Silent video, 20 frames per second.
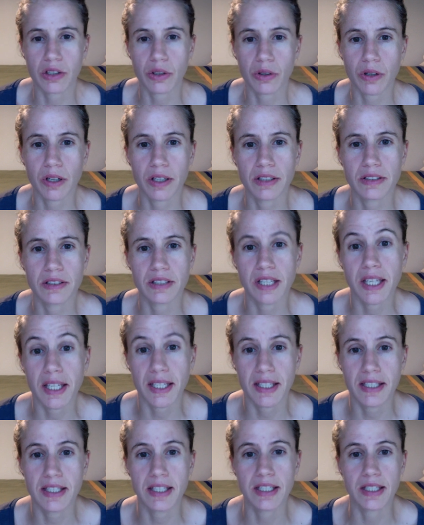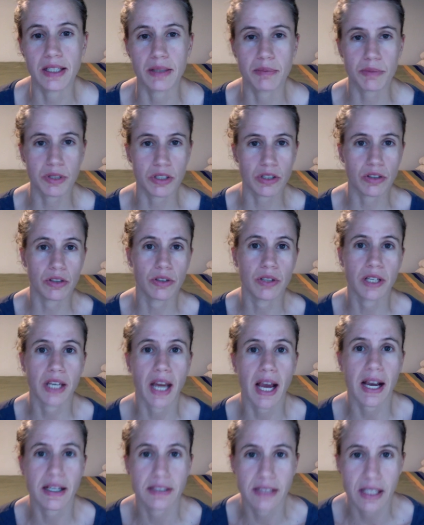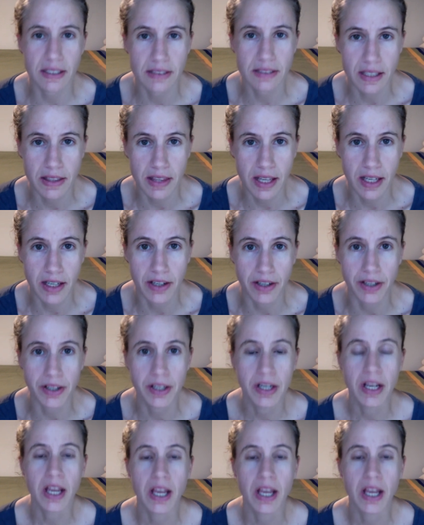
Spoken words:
or it's in Teams, so you can access it there,